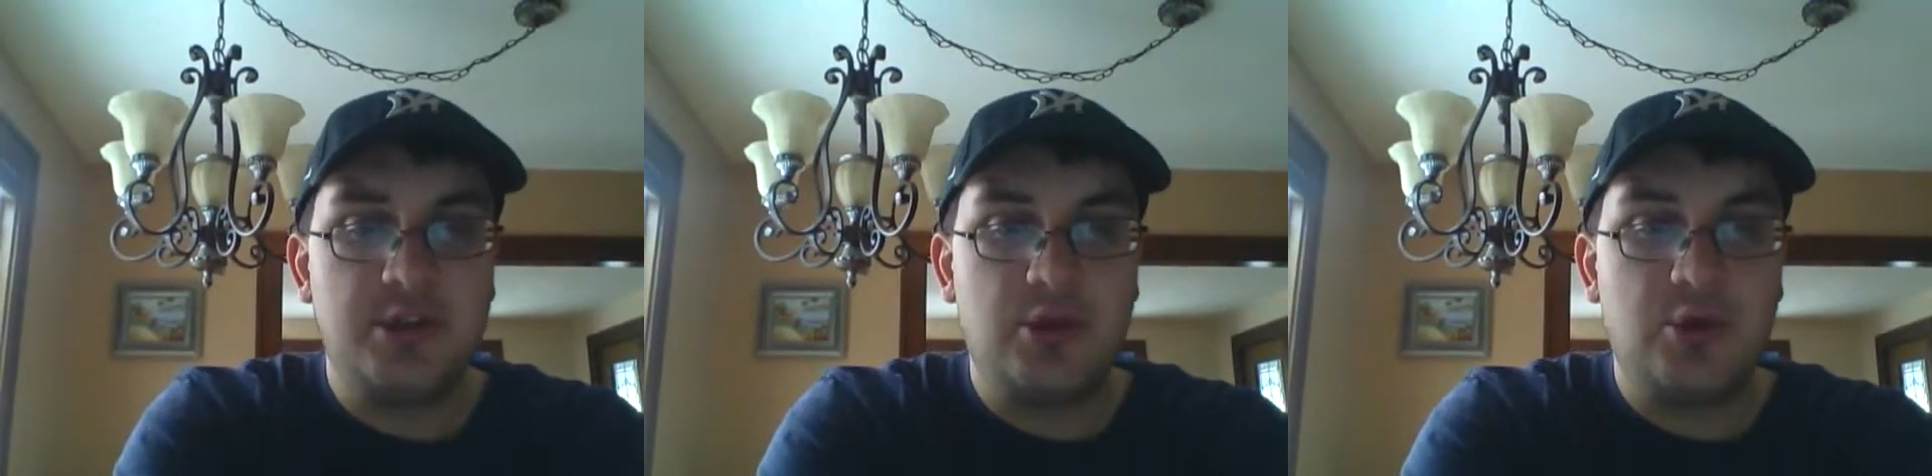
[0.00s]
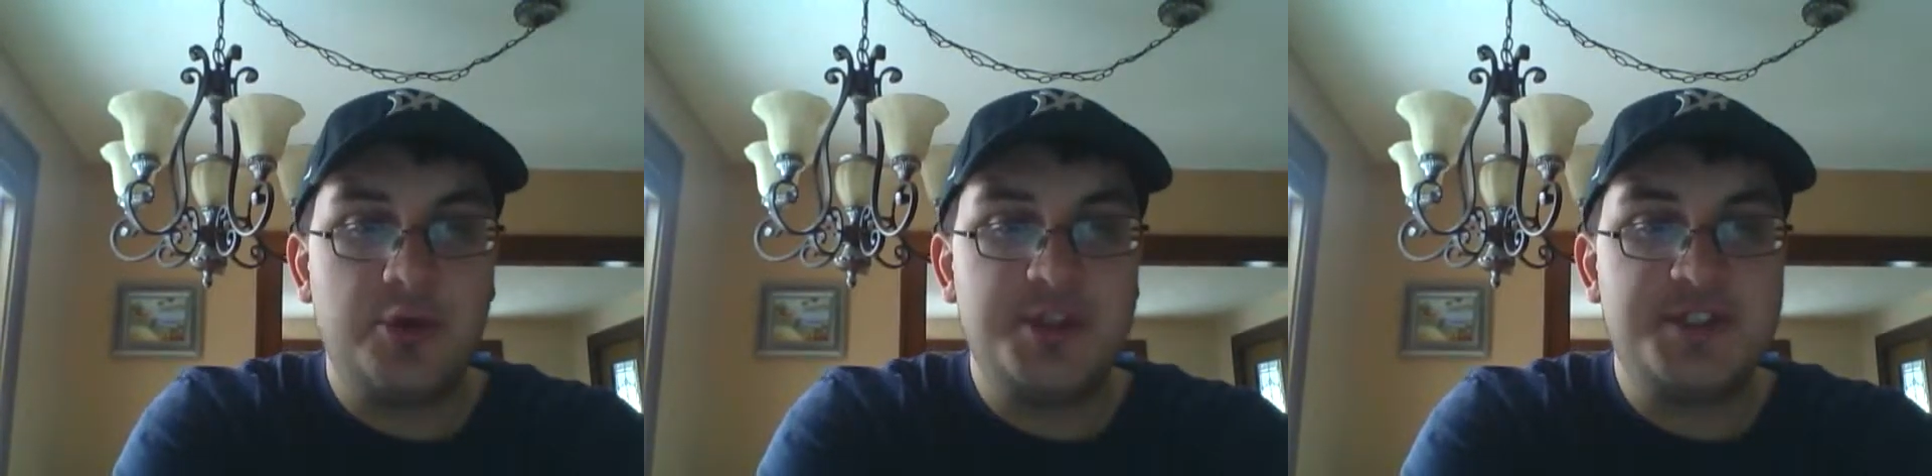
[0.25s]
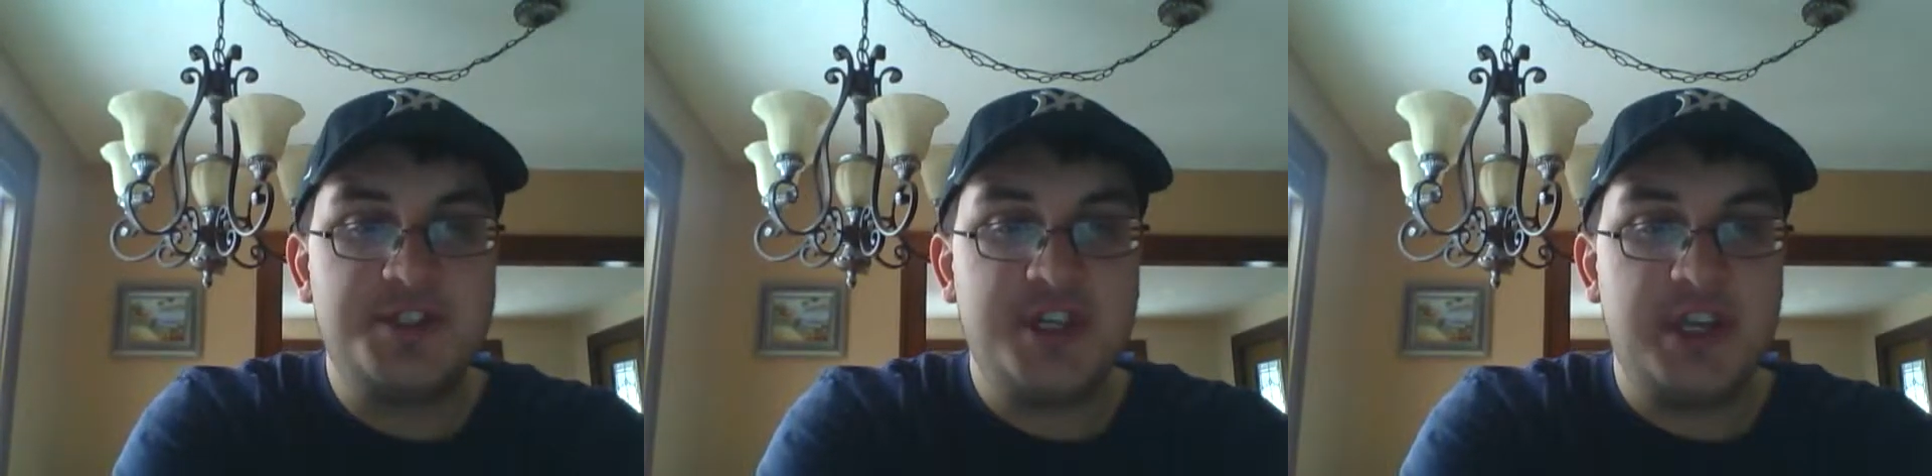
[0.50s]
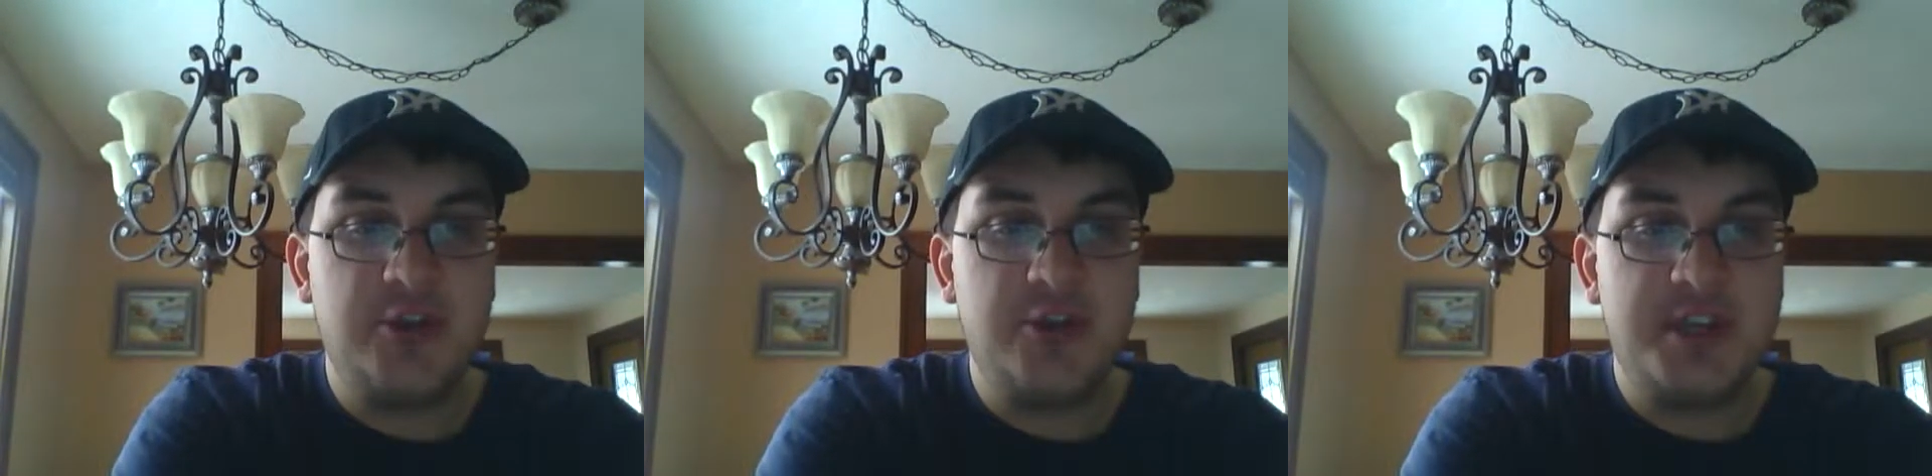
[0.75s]
Lawrence
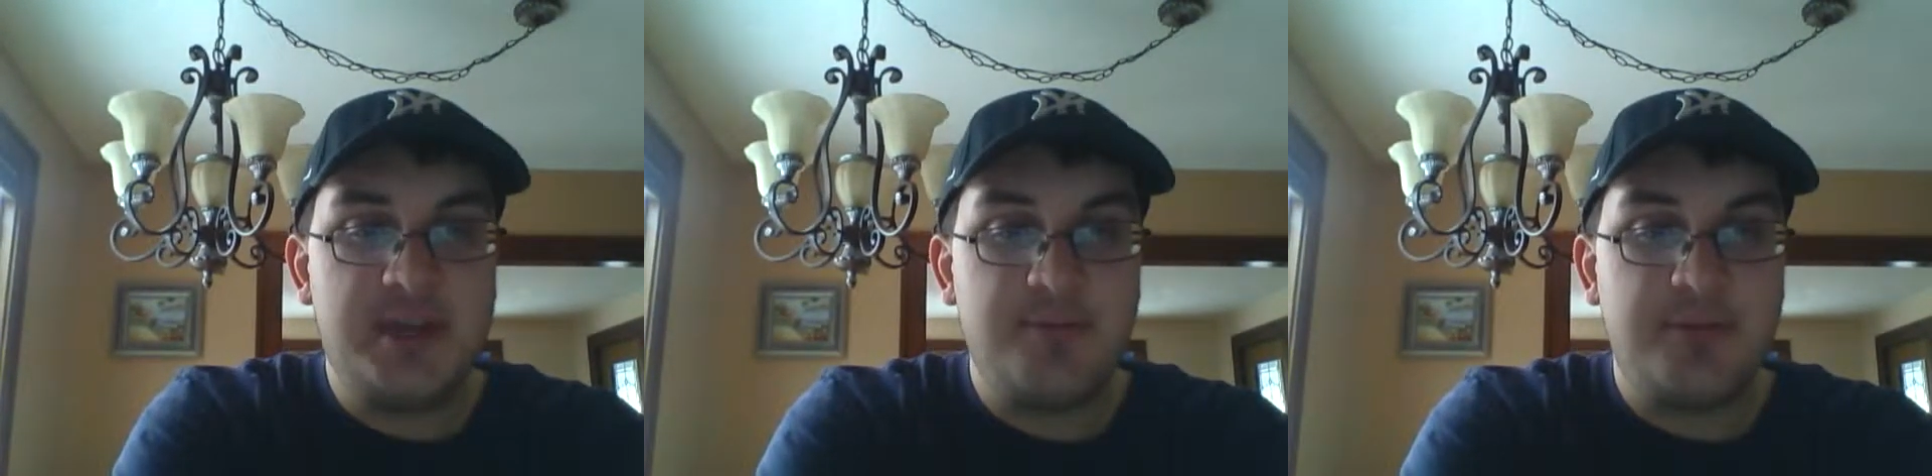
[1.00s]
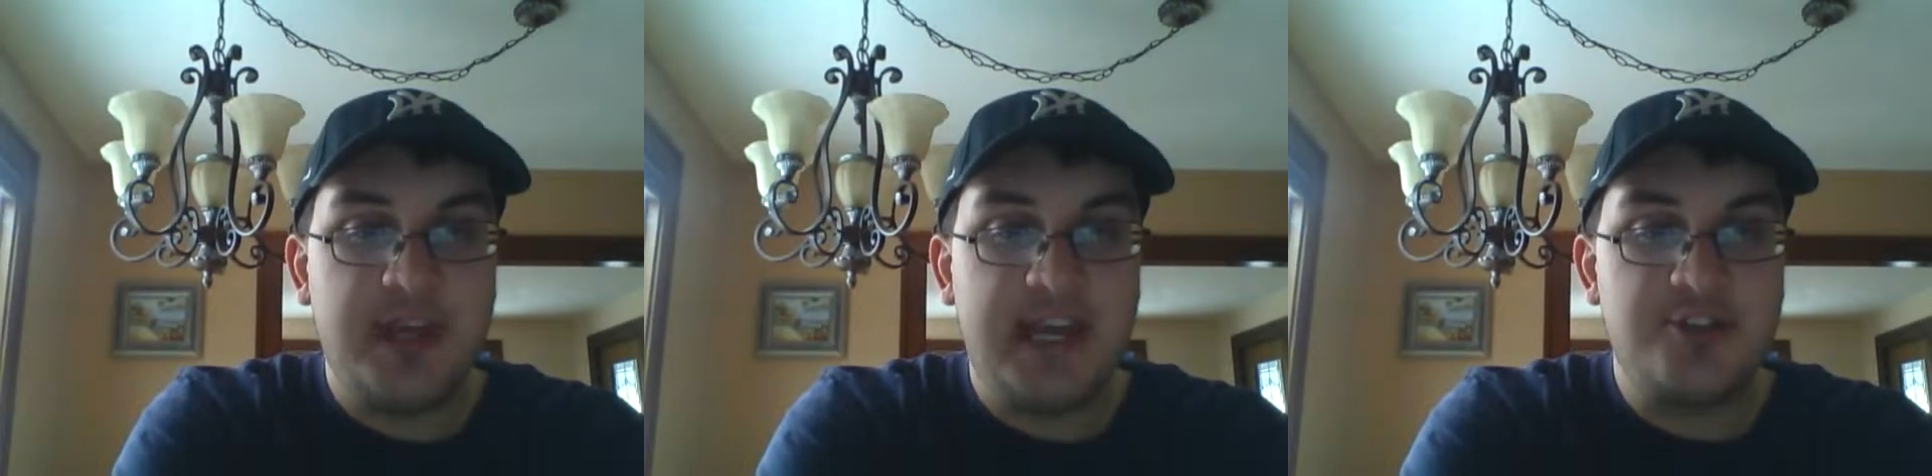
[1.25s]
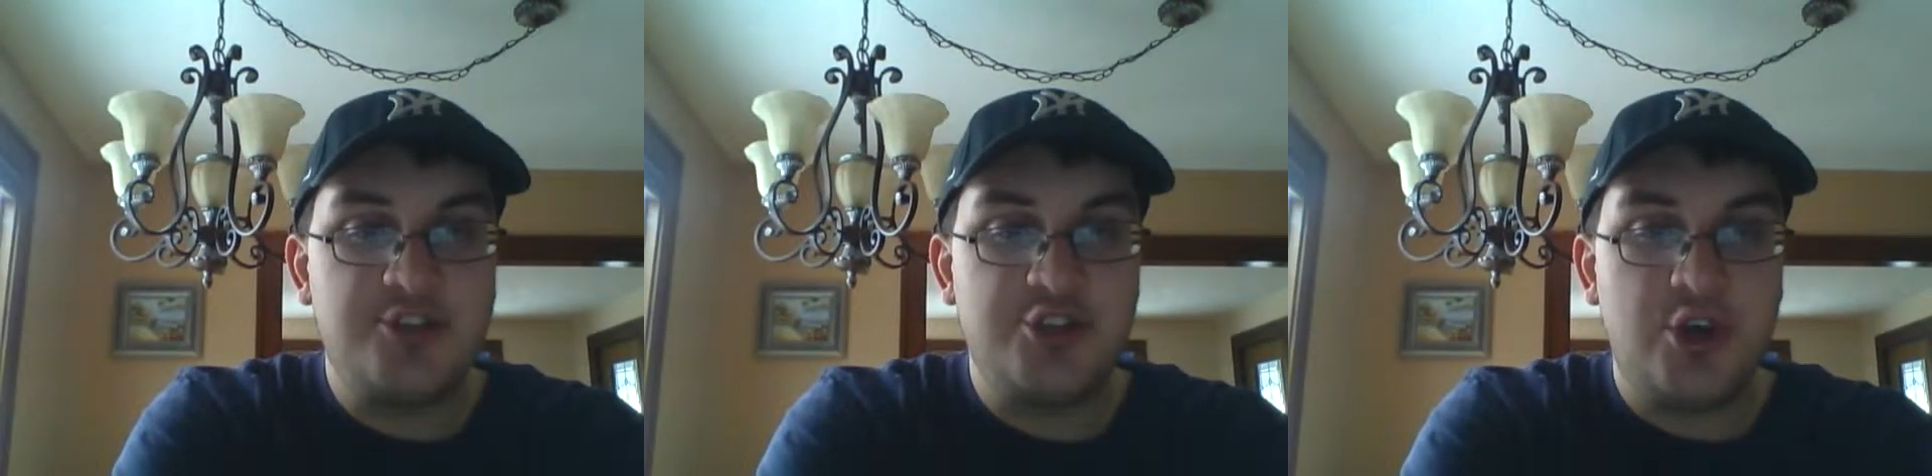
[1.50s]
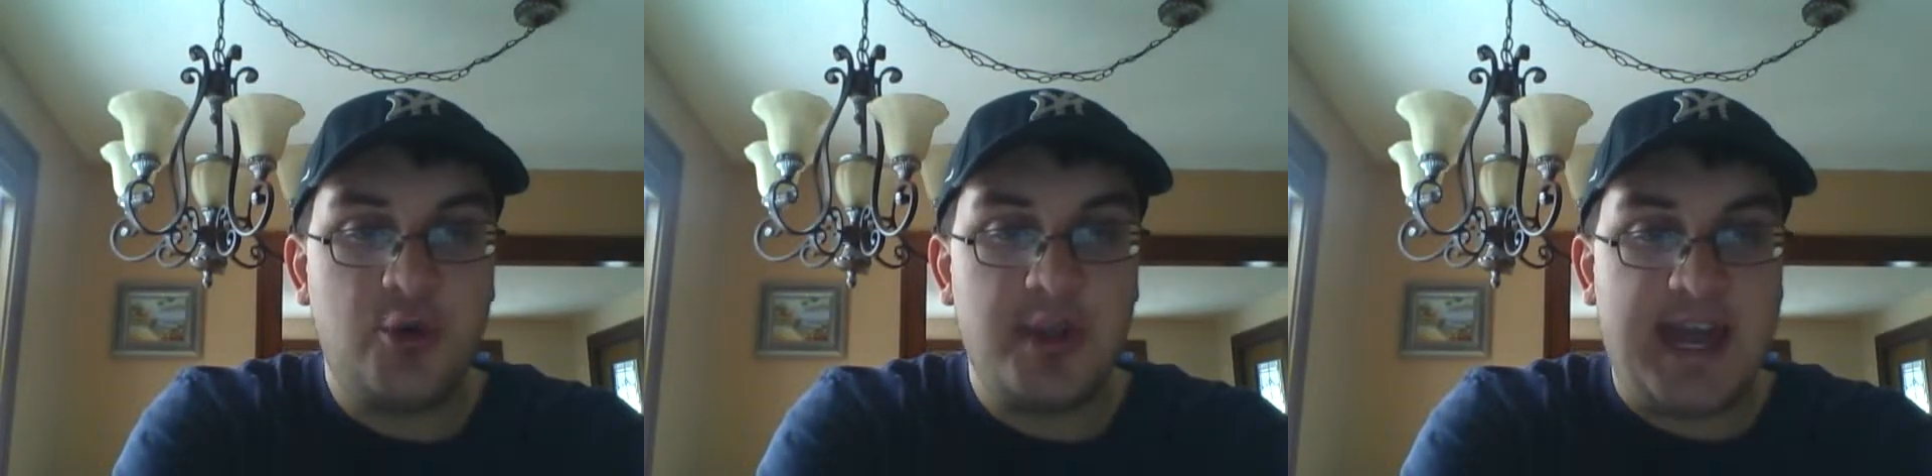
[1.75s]
Tierney plays
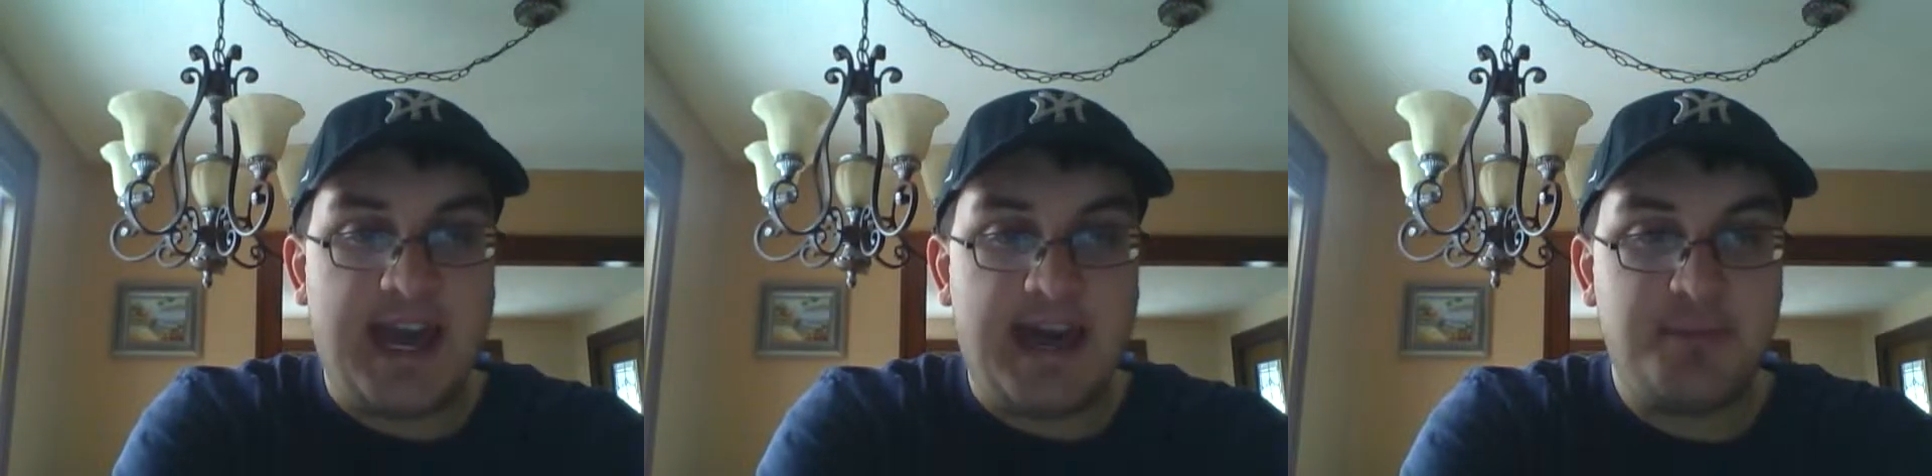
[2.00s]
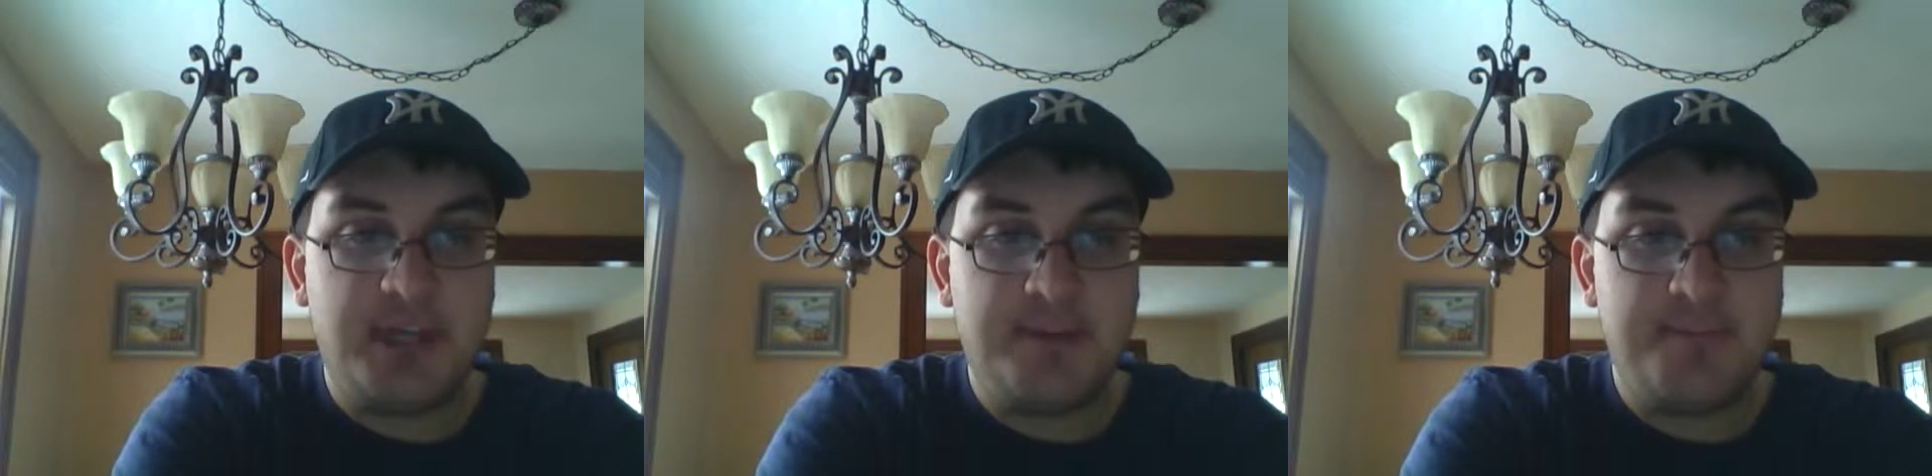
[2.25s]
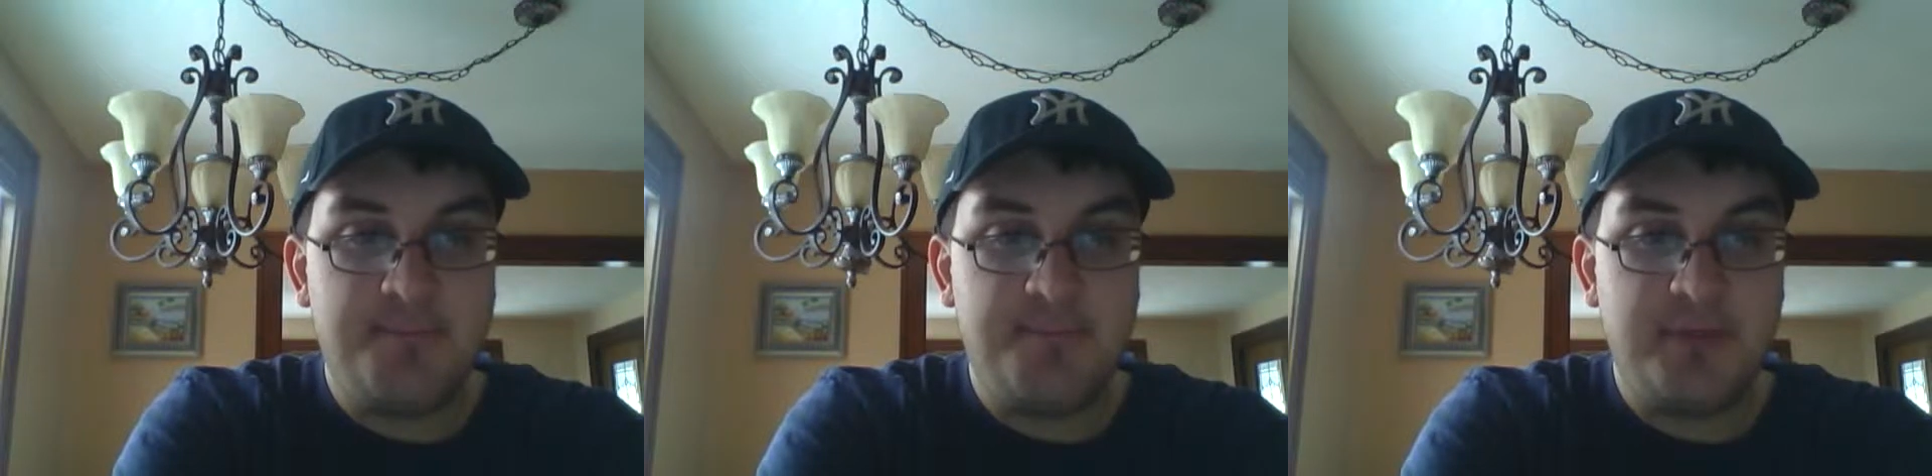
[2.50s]
Joe Cabot,